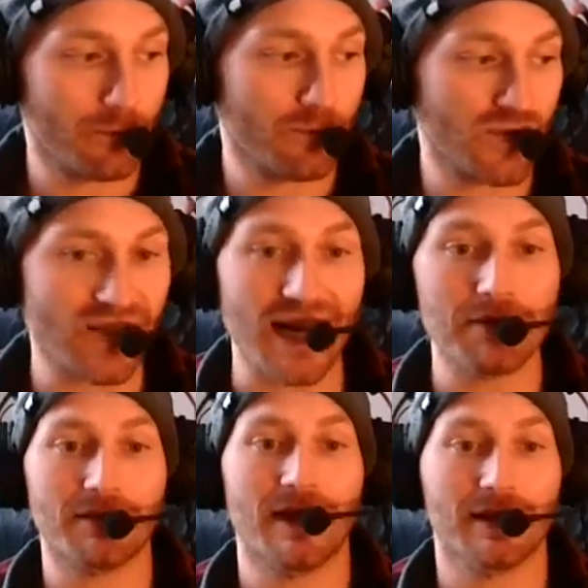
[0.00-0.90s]
say
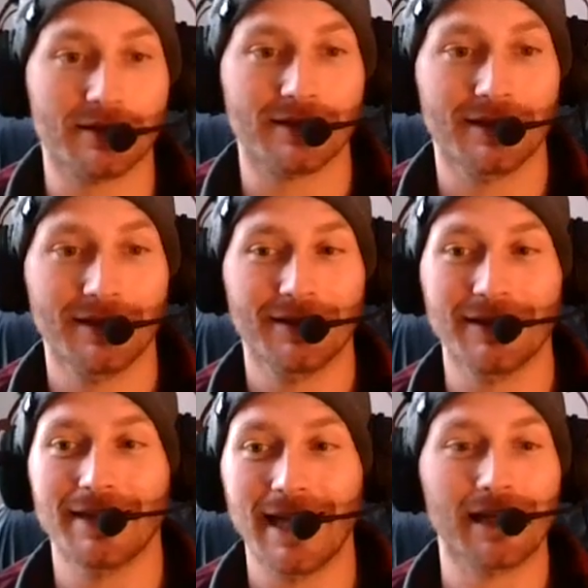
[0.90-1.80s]
things
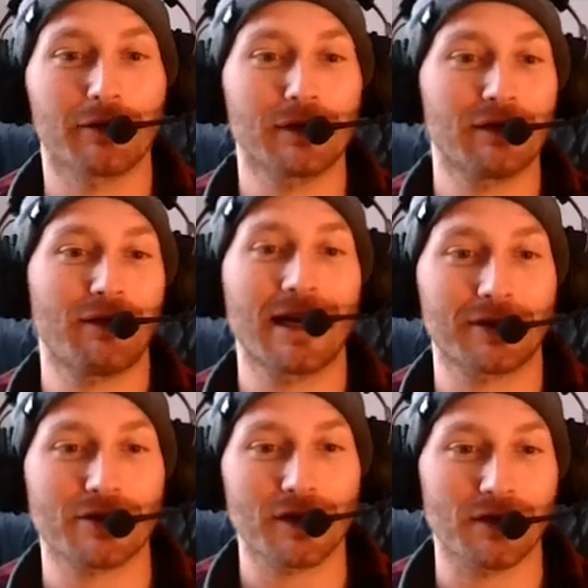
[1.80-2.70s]
that negatively affect
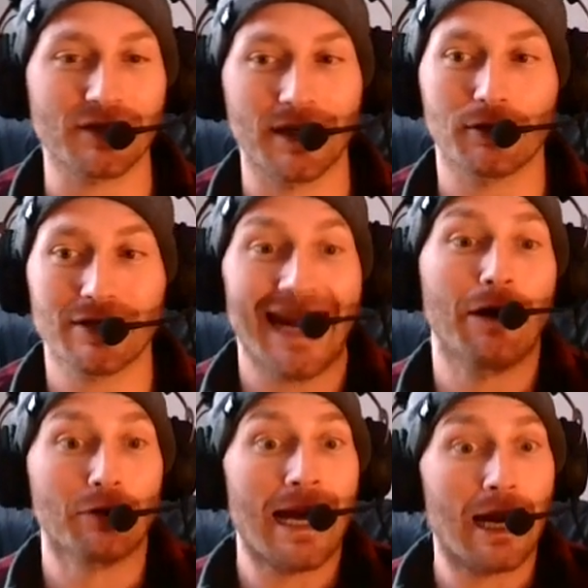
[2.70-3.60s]
ourselves and others
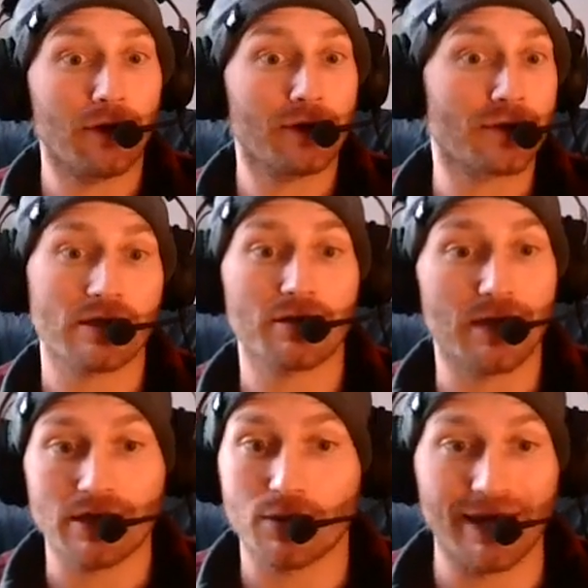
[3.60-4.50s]
out loud just as
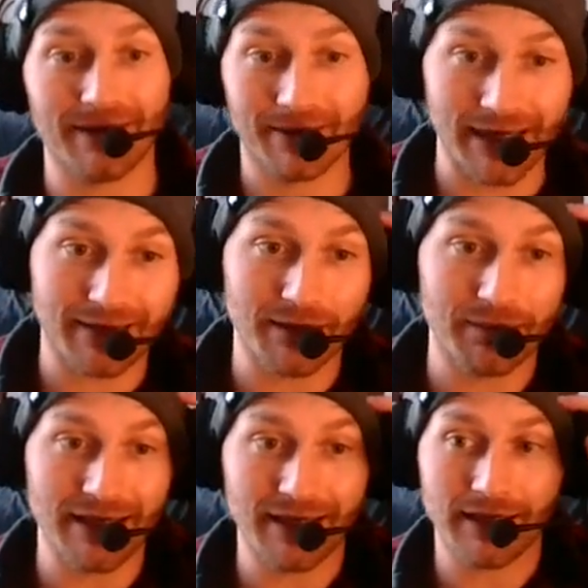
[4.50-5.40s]
much as we can think them
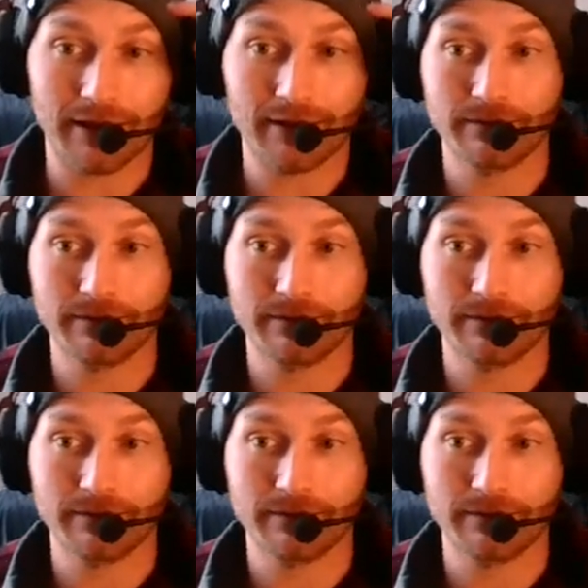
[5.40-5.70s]
in here.